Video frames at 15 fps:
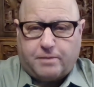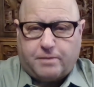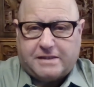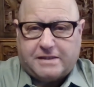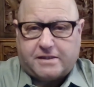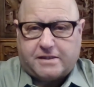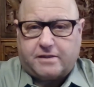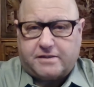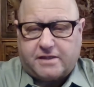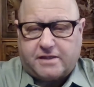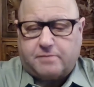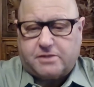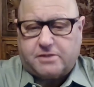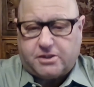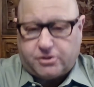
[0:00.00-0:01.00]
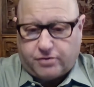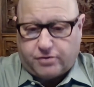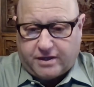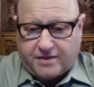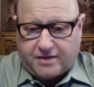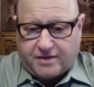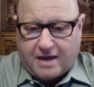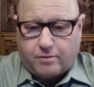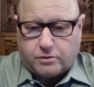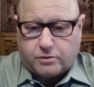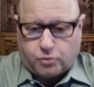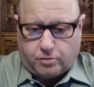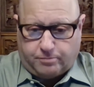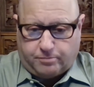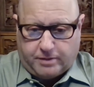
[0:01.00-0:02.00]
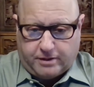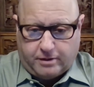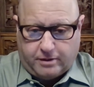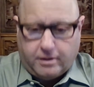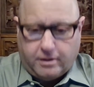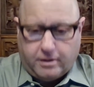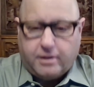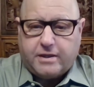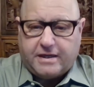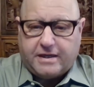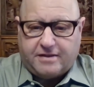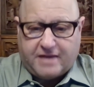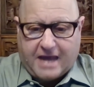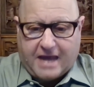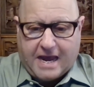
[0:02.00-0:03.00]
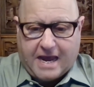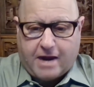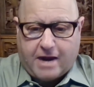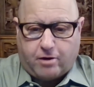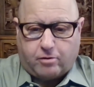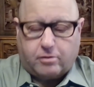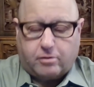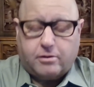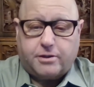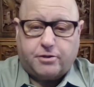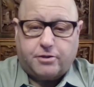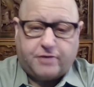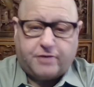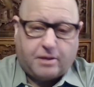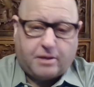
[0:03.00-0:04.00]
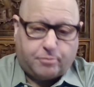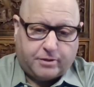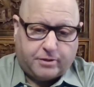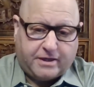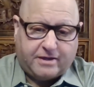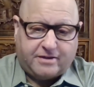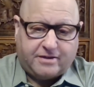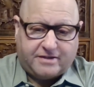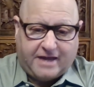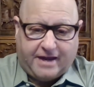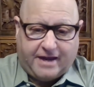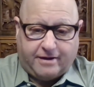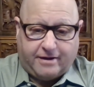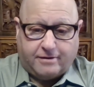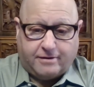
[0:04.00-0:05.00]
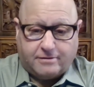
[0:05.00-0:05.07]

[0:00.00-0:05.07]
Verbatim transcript: you're basically substituting that which would have been in the air. You're now putting in the tank.